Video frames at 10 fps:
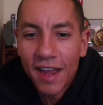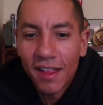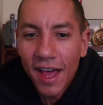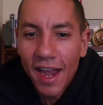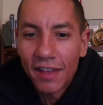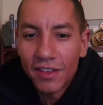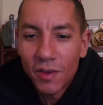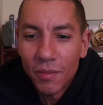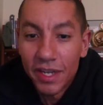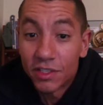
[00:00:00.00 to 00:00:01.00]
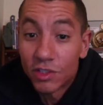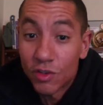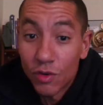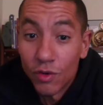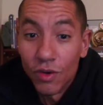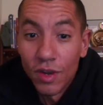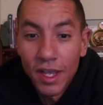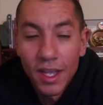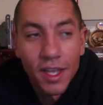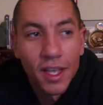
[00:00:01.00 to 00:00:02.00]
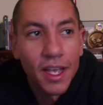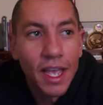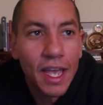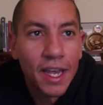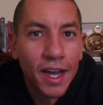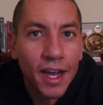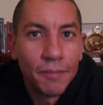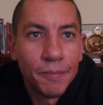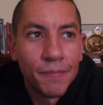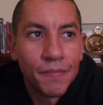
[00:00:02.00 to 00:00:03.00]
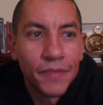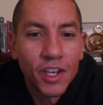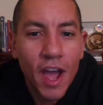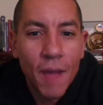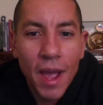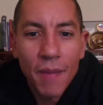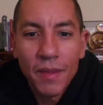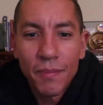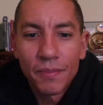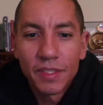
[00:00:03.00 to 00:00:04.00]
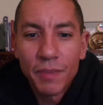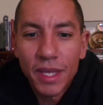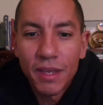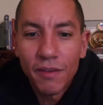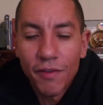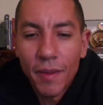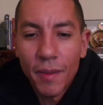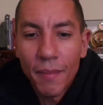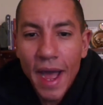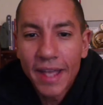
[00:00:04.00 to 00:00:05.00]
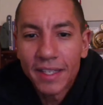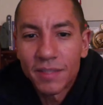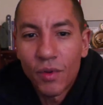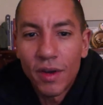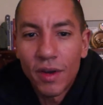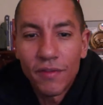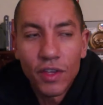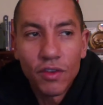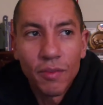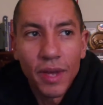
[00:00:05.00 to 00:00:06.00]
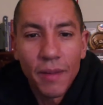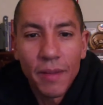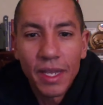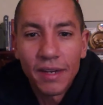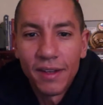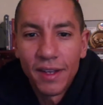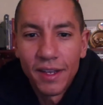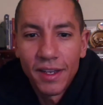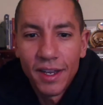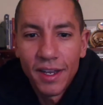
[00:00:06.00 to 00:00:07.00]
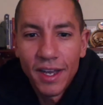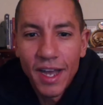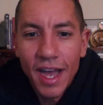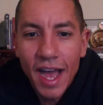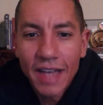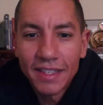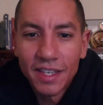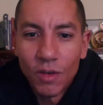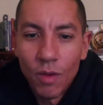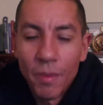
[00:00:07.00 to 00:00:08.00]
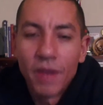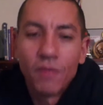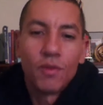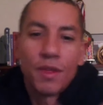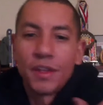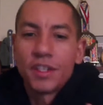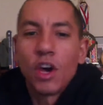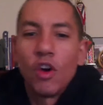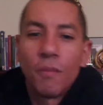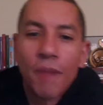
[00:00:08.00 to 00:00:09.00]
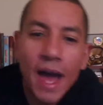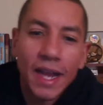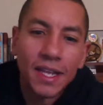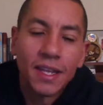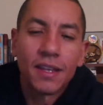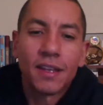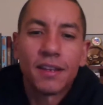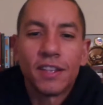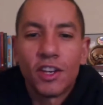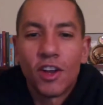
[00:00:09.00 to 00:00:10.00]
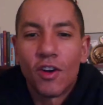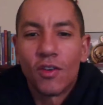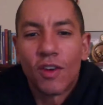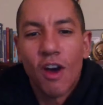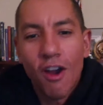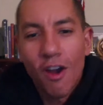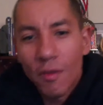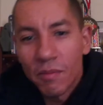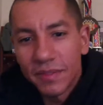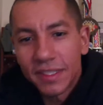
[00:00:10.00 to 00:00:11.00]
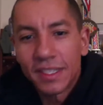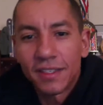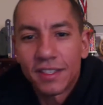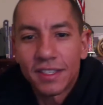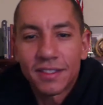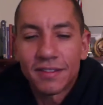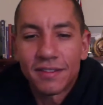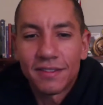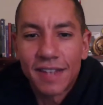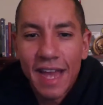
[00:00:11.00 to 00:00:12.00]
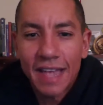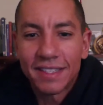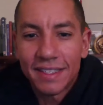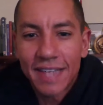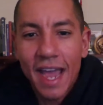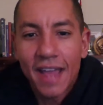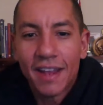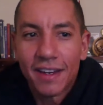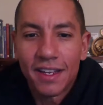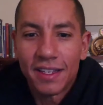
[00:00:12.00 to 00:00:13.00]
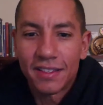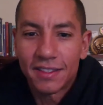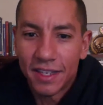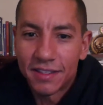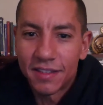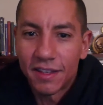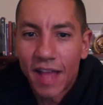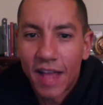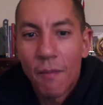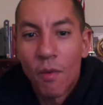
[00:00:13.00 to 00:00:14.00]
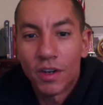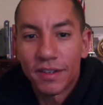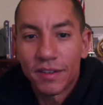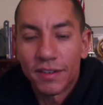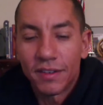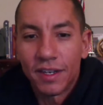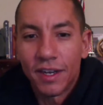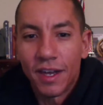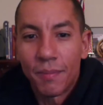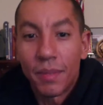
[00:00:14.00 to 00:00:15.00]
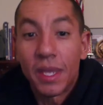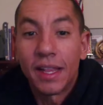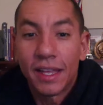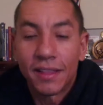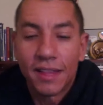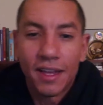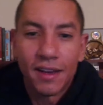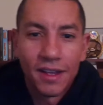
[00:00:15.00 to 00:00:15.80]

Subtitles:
a lot out there, but it's true. And I might be speaking from a biased point of view, but I mean, I see a woman with a toned body and arms and just nice and tight, and it's a lot more appealing than